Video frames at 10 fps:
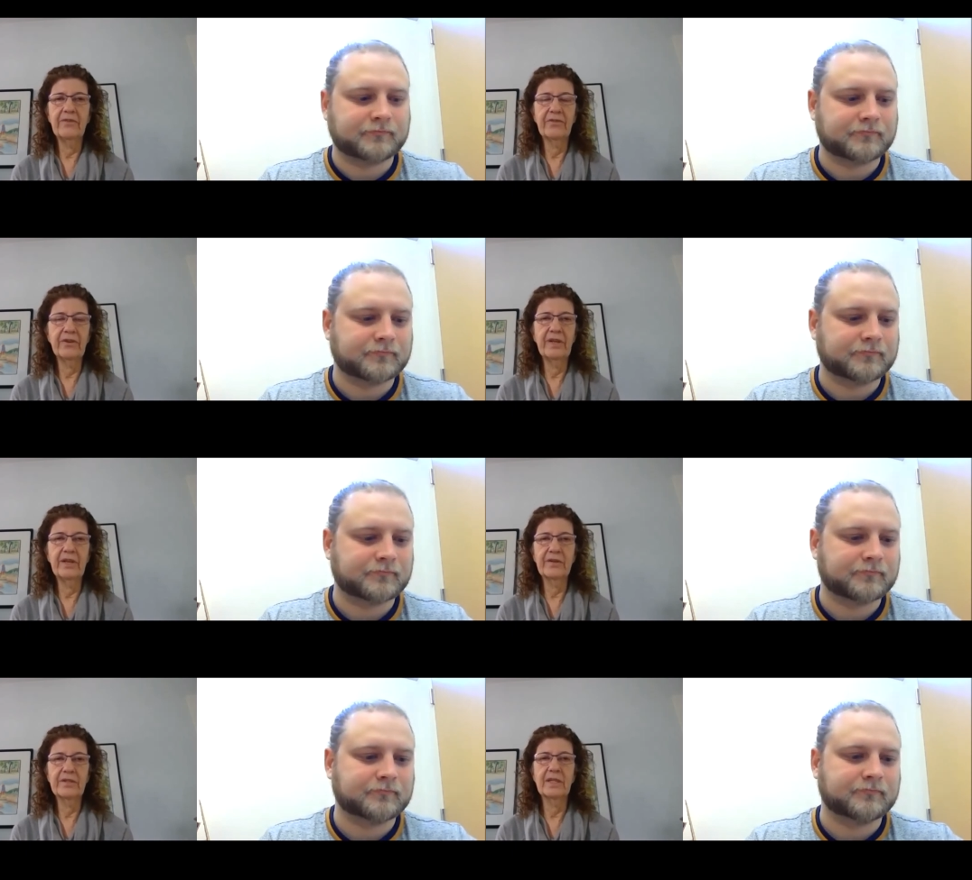Speaker 1: for
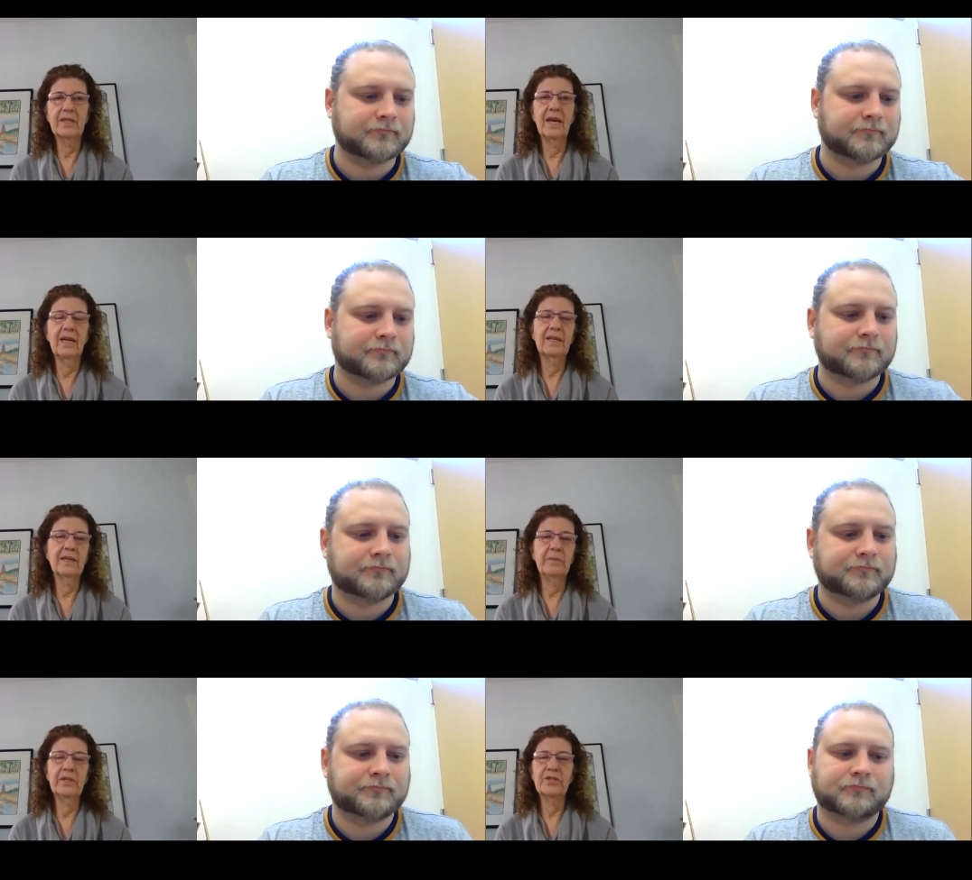years and gotten
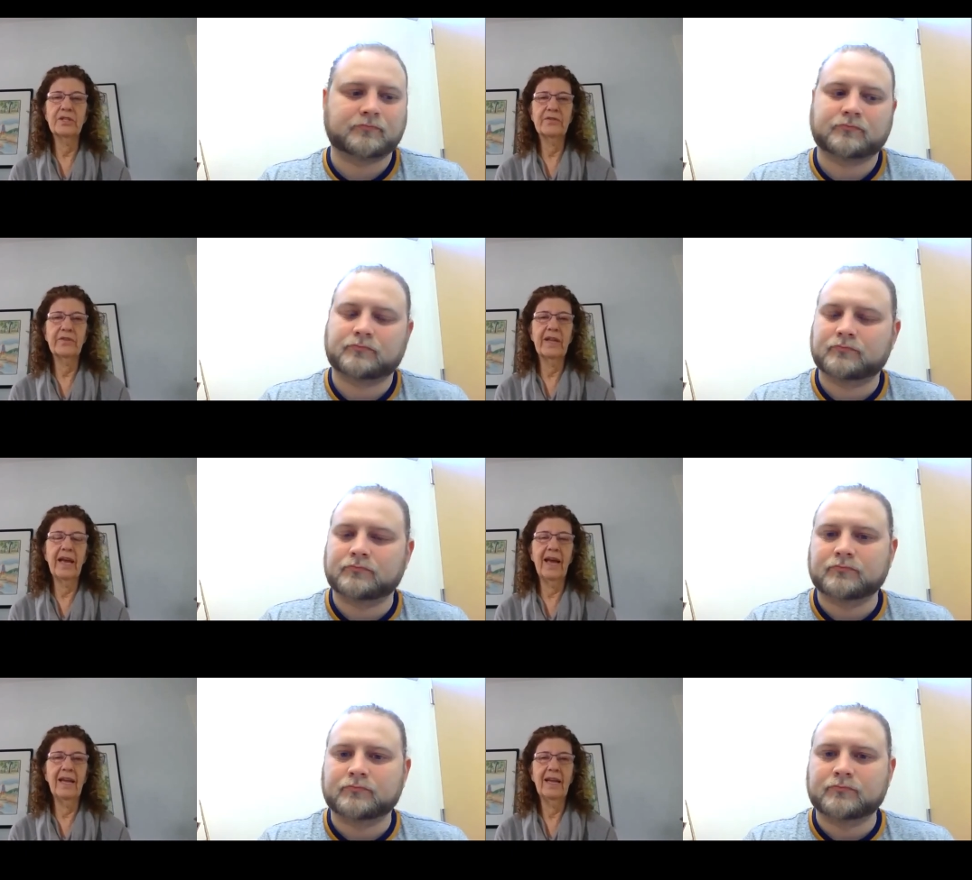commissions for
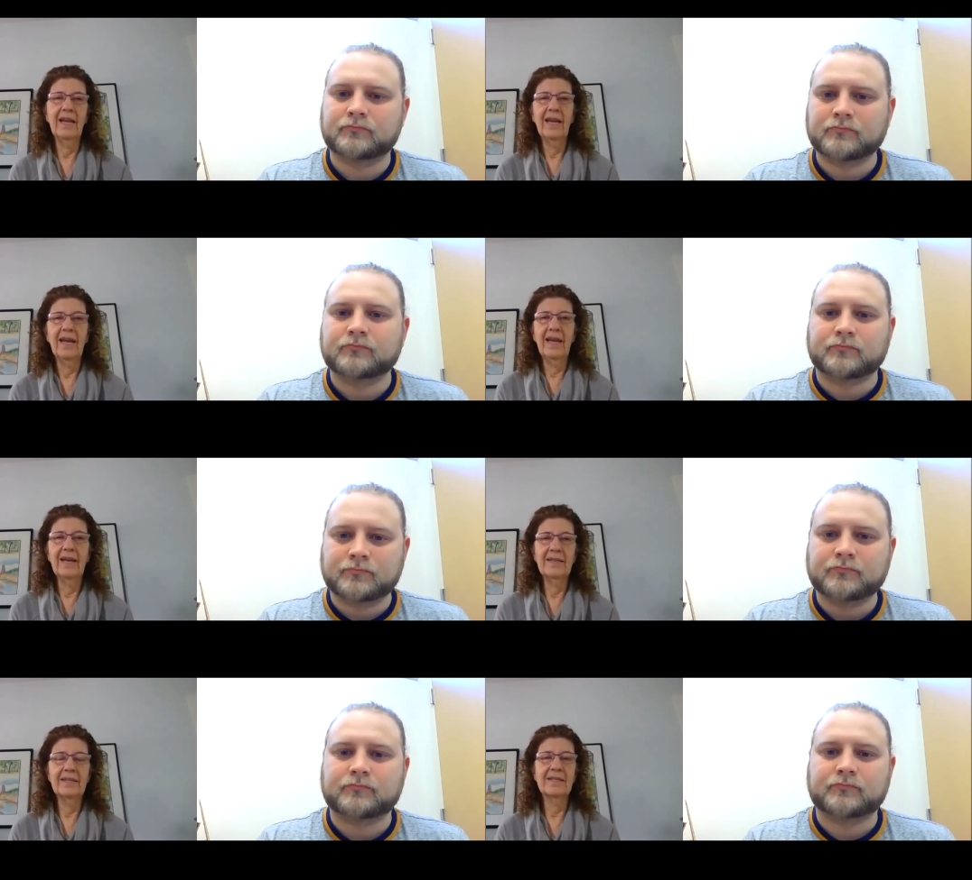that,
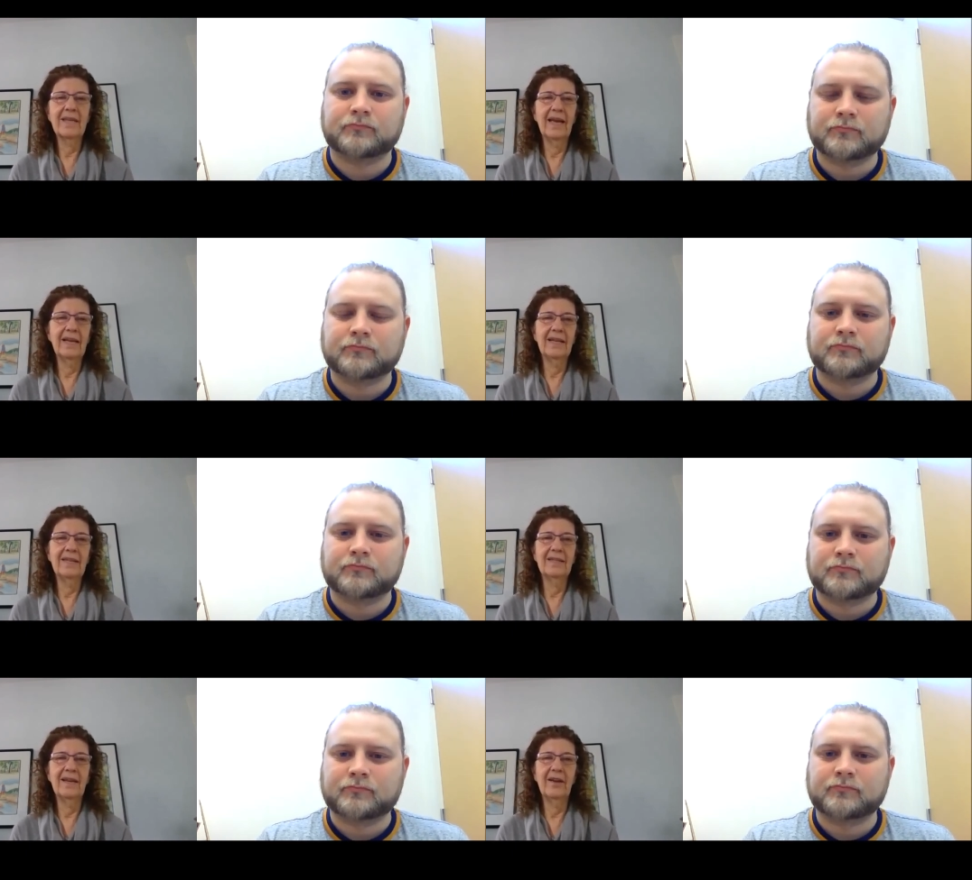and
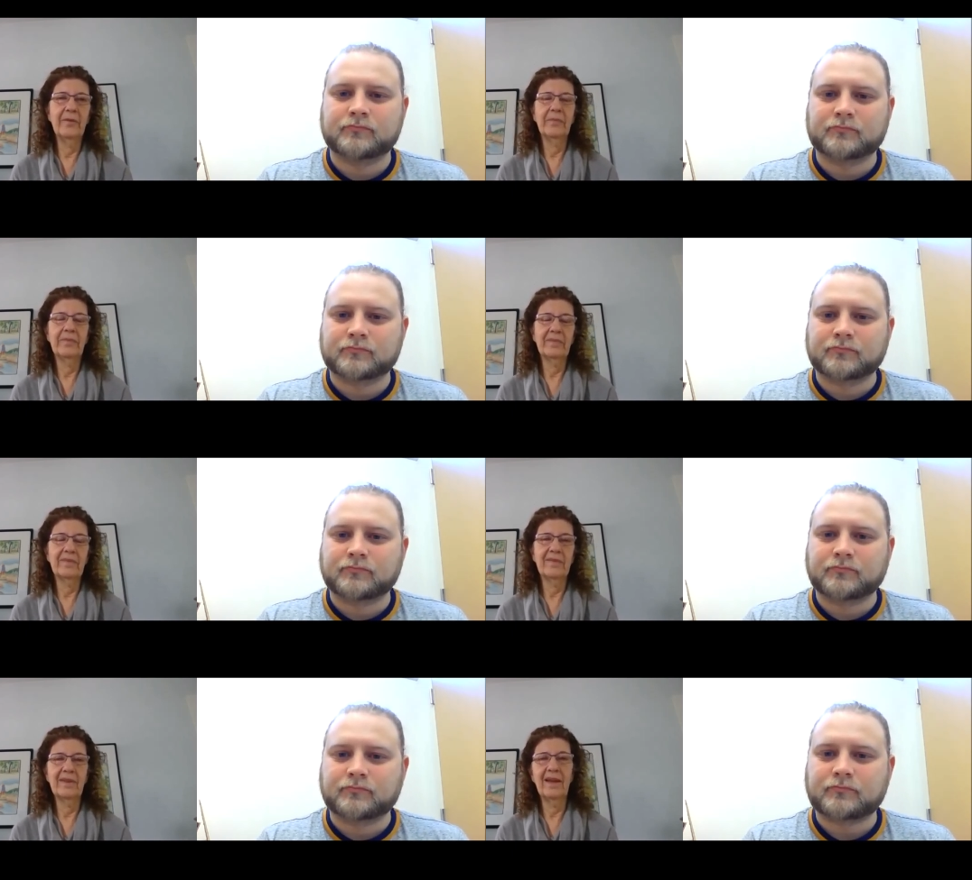decided um,
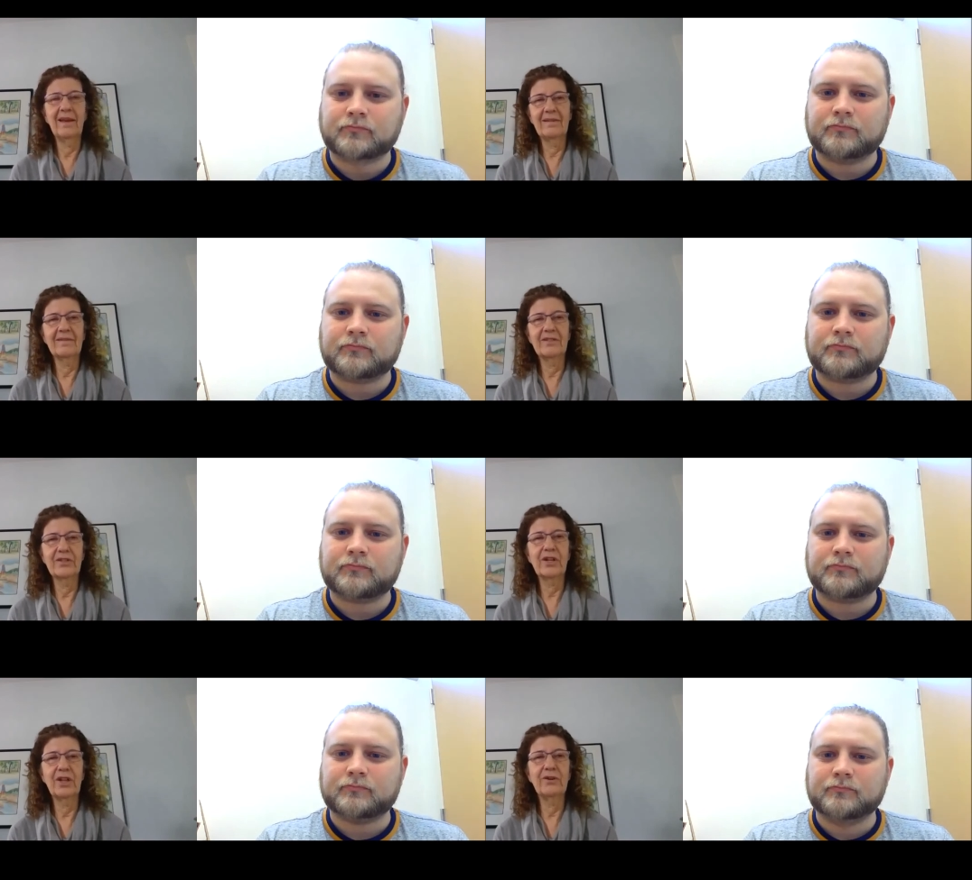uh,
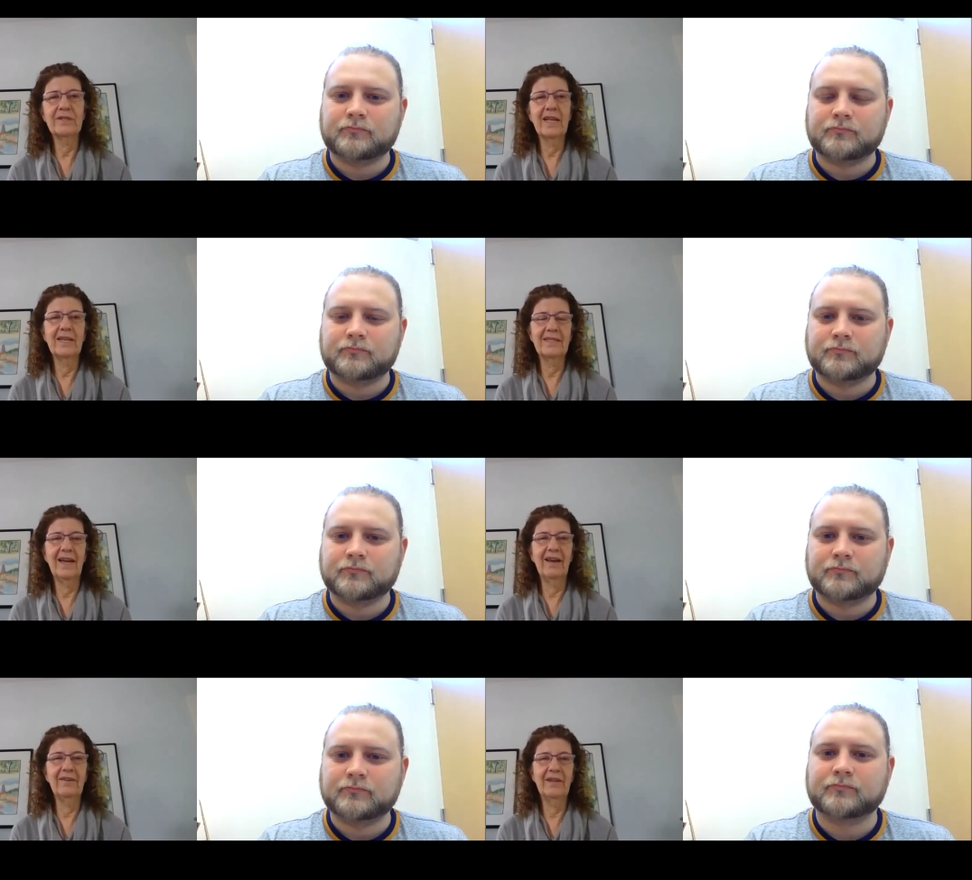to close that
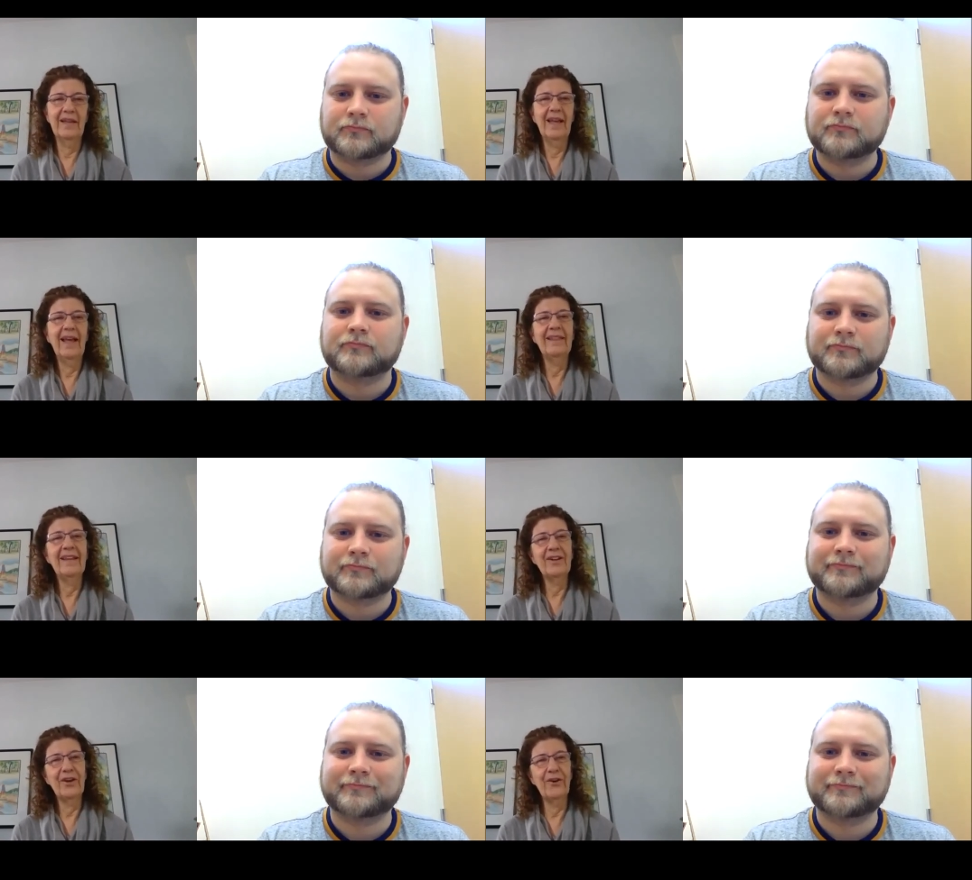down. And
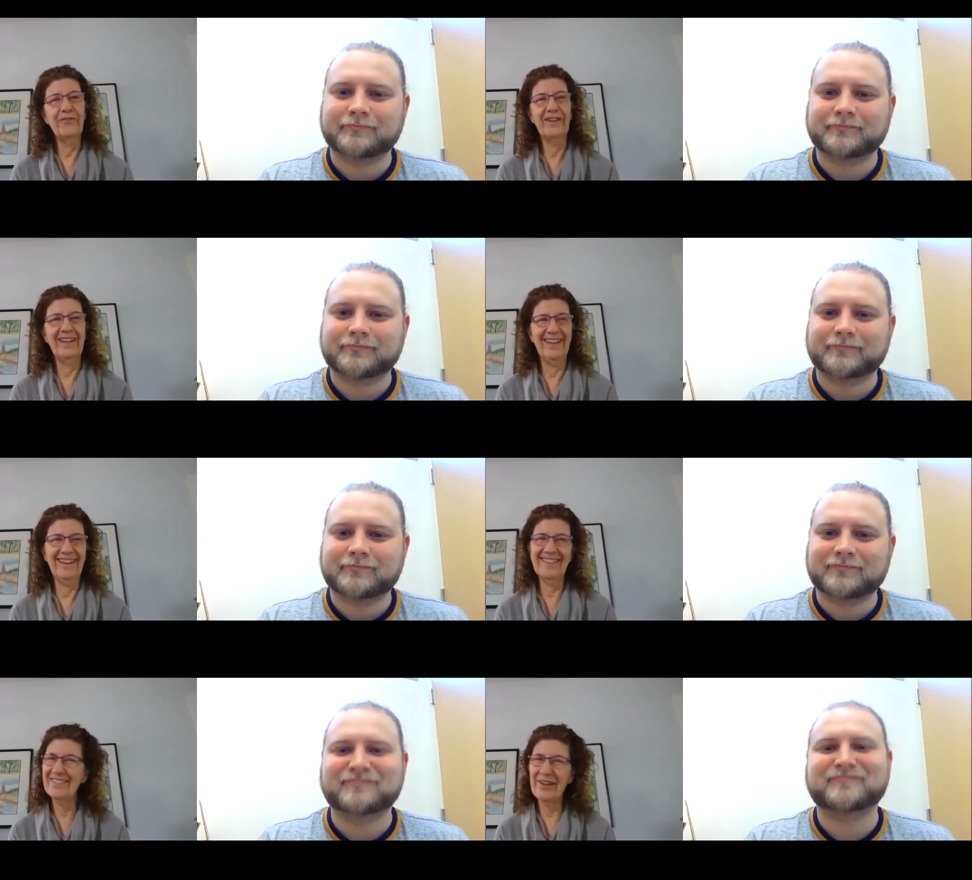then COVID
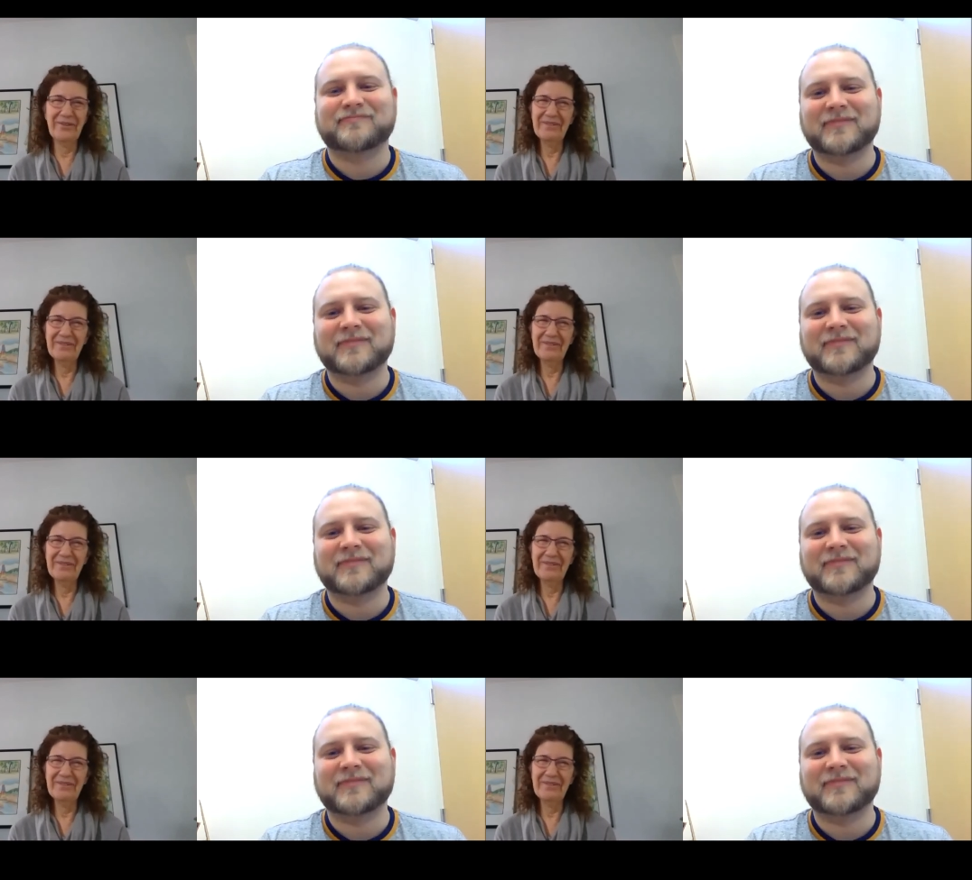hit, so